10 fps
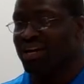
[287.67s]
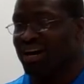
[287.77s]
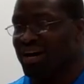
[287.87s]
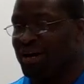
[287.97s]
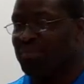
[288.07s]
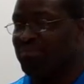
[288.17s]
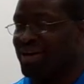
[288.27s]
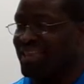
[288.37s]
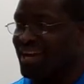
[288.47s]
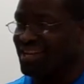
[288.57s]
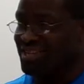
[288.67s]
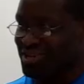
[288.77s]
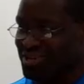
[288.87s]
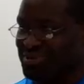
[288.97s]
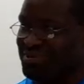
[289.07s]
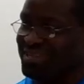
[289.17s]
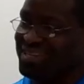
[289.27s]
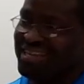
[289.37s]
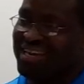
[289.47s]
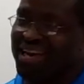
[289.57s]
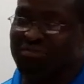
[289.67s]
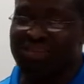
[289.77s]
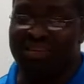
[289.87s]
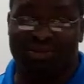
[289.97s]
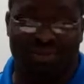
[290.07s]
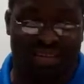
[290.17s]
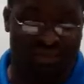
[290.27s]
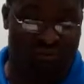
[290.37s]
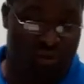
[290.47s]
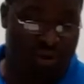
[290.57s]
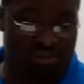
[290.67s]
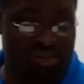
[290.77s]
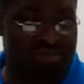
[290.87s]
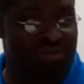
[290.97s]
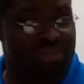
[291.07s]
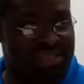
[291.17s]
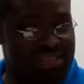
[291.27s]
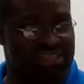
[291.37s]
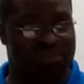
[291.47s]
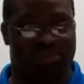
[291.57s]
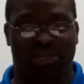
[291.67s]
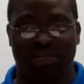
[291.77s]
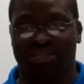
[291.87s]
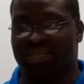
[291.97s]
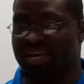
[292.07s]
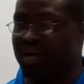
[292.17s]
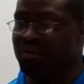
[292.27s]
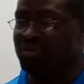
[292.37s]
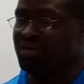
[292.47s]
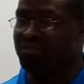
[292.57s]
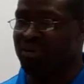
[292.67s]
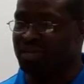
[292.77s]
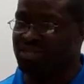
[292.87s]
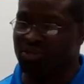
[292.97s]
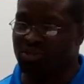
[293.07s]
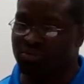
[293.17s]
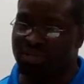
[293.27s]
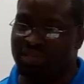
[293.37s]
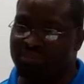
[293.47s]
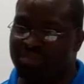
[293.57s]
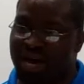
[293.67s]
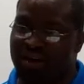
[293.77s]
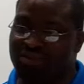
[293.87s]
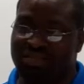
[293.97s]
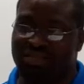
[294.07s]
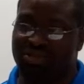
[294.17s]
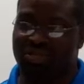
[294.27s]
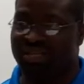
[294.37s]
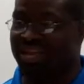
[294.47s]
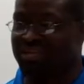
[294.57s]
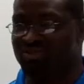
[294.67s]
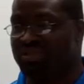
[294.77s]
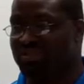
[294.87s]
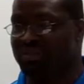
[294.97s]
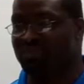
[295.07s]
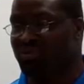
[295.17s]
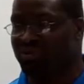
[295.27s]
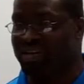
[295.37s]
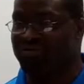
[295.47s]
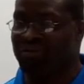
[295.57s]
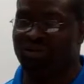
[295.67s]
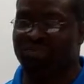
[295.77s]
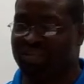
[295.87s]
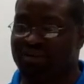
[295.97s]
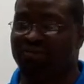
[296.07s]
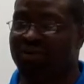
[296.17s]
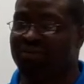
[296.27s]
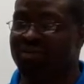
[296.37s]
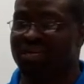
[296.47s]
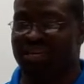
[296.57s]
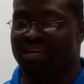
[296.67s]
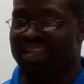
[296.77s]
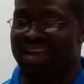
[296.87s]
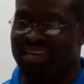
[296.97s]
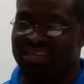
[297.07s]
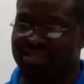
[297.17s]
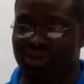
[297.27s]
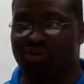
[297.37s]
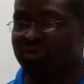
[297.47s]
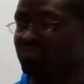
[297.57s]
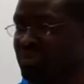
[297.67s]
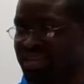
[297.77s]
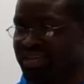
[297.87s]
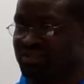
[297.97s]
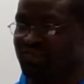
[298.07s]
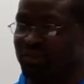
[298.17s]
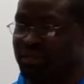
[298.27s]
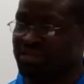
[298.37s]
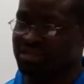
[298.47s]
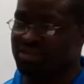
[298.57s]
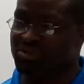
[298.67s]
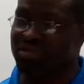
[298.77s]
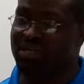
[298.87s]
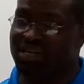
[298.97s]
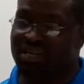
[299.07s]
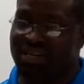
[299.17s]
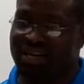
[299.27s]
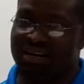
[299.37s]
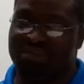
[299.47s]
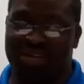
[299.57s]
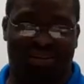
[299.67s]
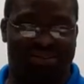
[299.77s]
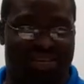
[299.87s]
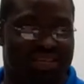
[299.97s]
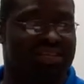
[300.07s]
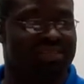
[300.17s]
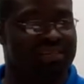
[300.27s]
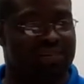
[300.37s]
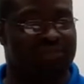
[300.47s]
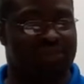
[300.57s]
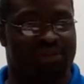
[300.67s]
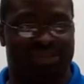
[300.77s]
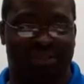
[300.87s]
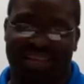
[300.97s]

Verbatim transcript: um, but I do have to use other forms of discipline to help keep my children within bounds. And usually that's with a simple threat of your cell phone, and I get total obedience from my children um, because taking their cell phone is the